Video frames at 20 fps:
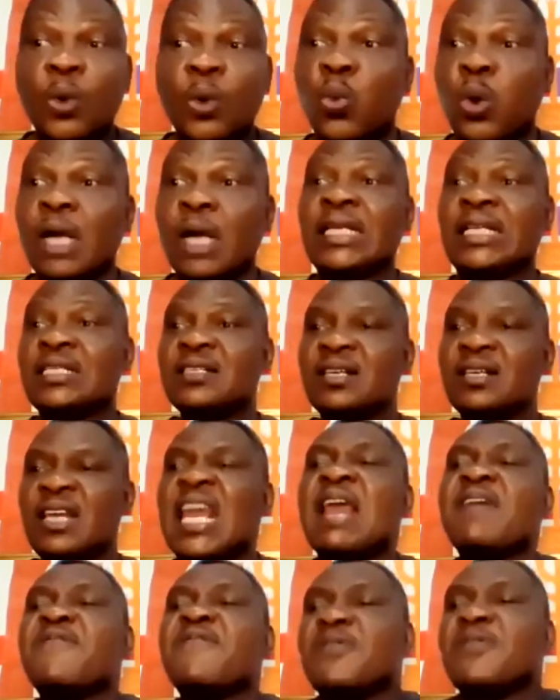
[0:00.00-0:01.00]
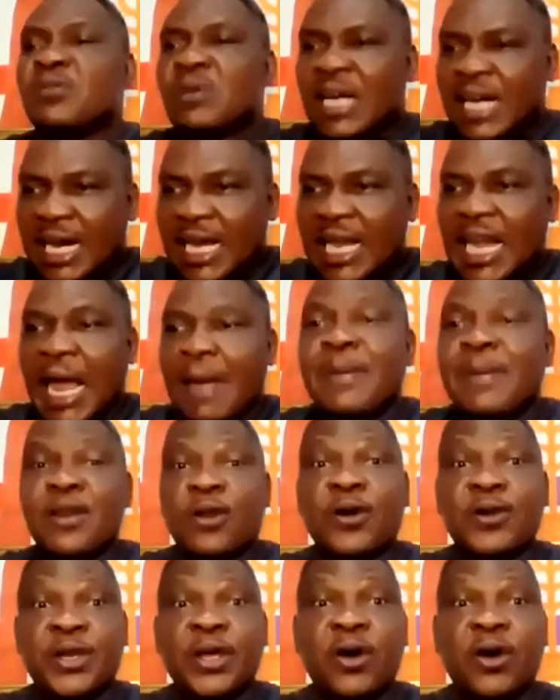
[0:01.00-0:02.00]
what even climbing
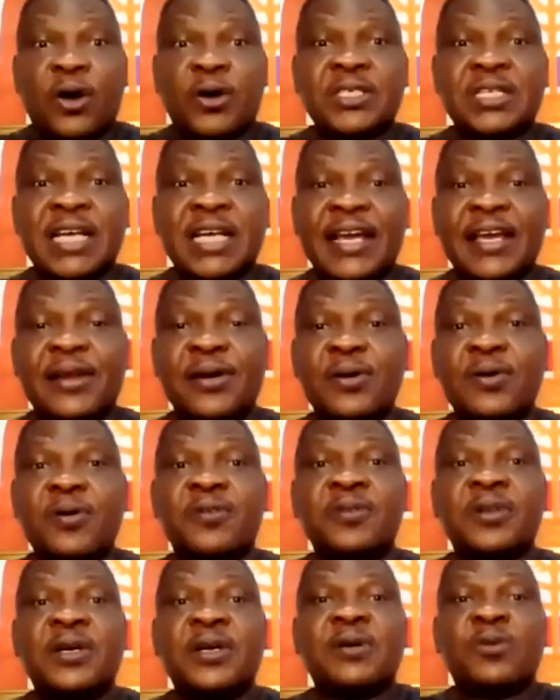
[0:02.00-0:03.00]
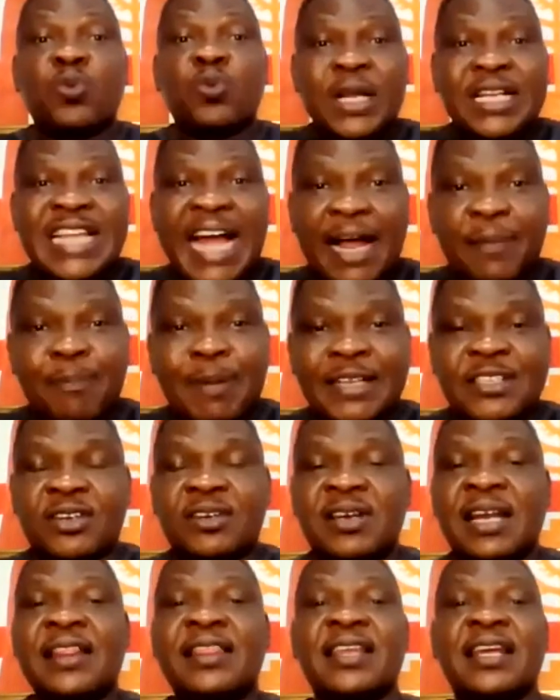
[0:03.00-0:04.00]
on the altar alone with that
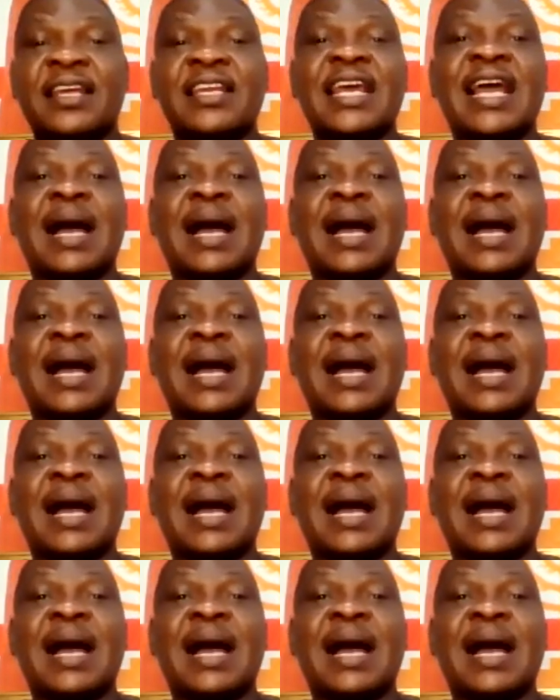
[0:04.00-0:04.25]
particular thing,